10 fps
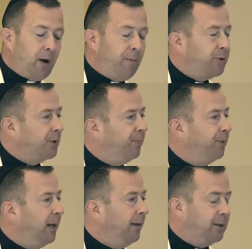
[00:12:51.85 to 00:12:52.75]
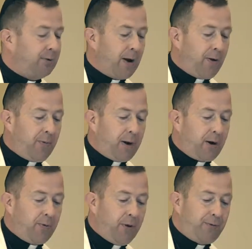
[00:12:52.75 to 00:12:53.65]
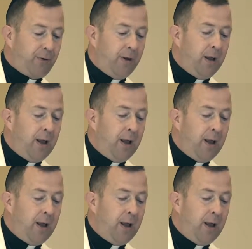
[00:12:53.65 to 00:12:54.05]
almost completely surrounded by a river.